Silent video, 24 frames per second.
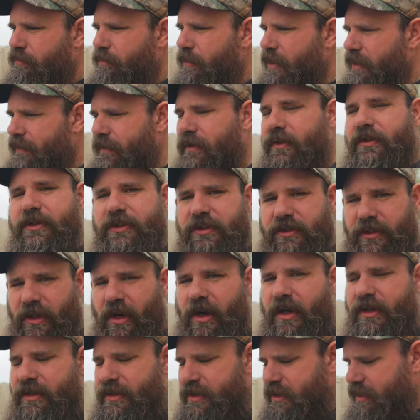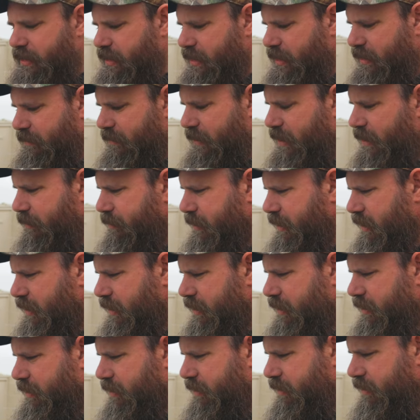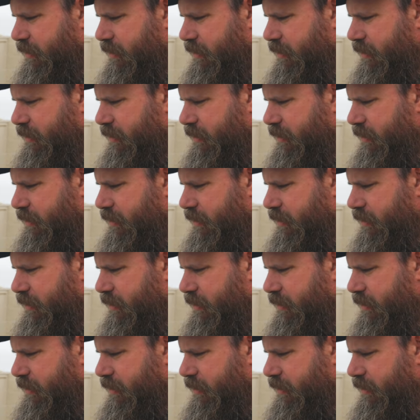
but they're starting to come up here.